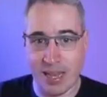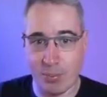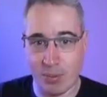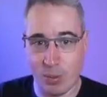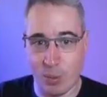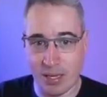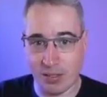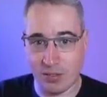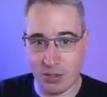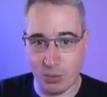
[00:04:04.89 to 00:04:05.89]
And we
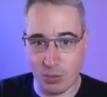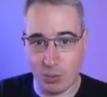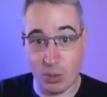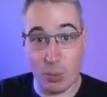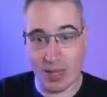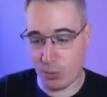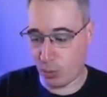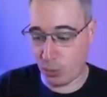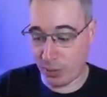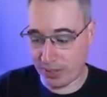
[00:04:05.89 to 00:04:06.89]
will do, we
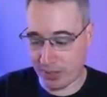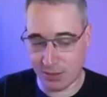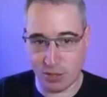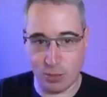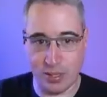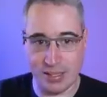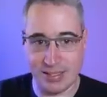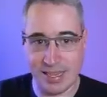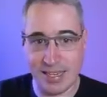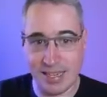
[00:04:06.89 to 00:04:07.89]
will, we will do a
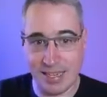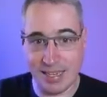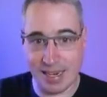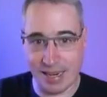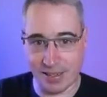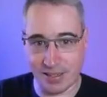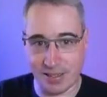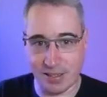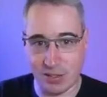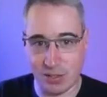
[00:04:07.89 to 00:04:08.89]
Z
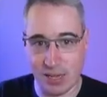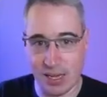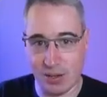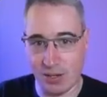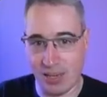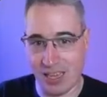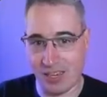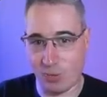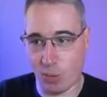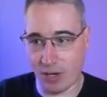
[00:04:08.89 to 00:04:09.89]
index and
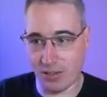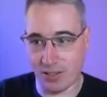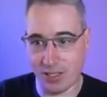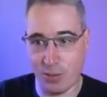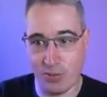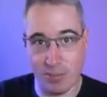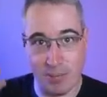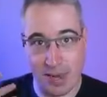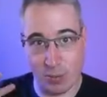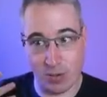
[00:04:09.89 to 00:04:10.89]
negative one to move
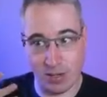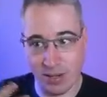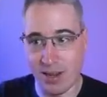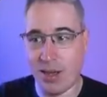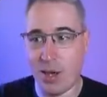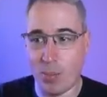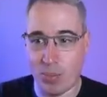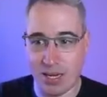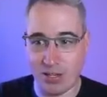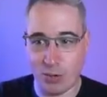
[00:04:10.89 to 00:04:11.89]
it backward.
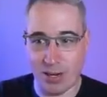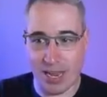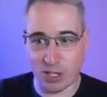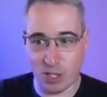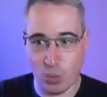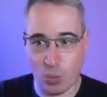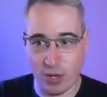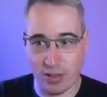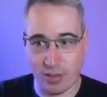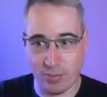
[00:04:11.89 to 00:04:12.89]
But I don't actually
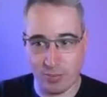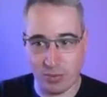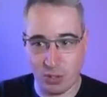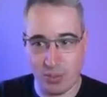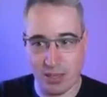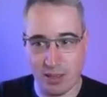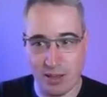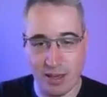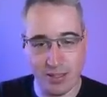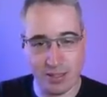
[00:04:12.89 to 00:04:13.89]
want them to be
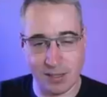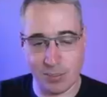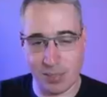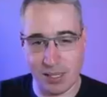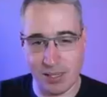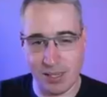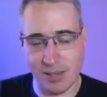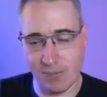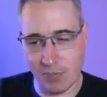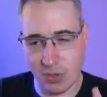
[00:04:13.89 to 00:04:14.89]
lost
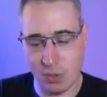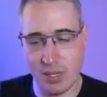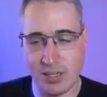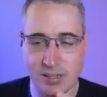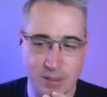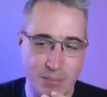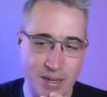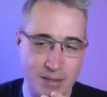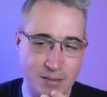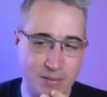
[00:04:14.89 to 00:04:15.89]
completely. Do we? Does it
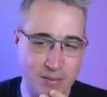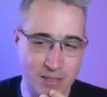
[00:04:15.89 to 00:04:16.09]
matter?